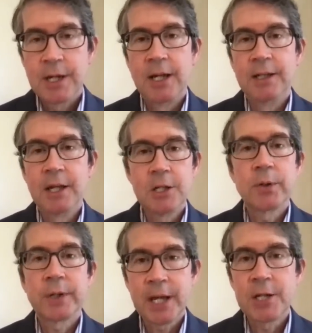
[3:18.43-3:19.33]
and then you
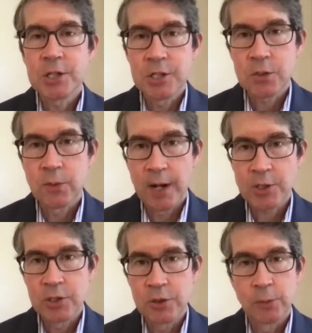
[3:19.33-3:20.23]
engage in
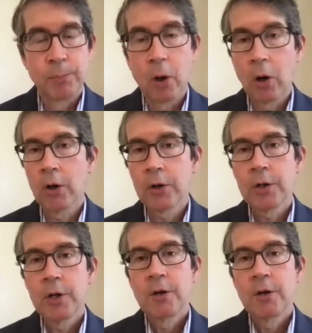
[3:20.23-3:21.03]
insurrection, you're barred